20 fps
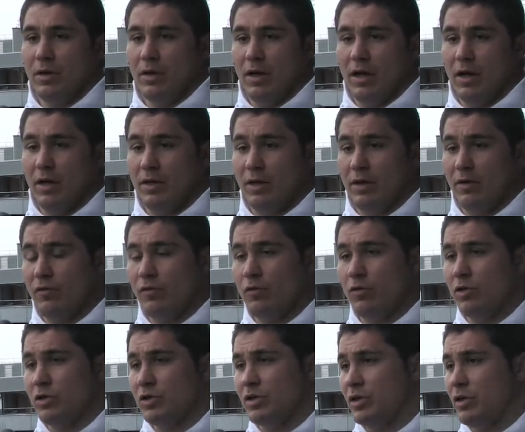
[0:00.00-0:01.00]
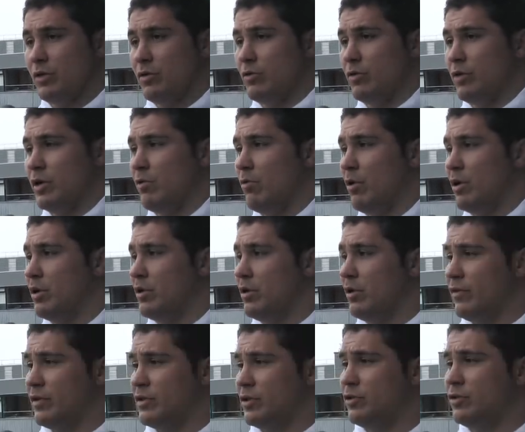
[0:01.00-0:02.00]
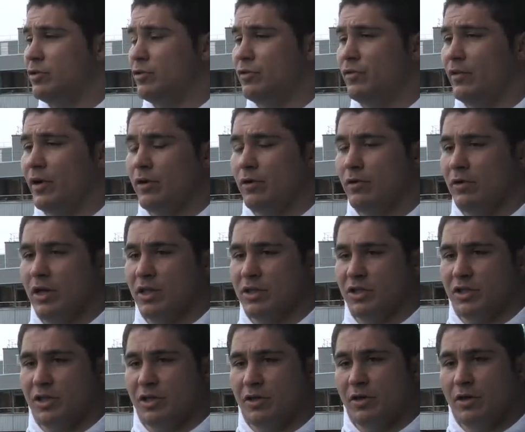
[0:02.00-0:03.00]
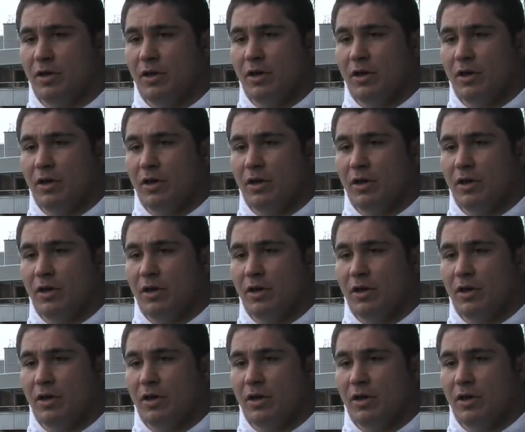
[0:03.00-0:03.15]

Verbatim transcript: and of course you know they won the Division Two final last year.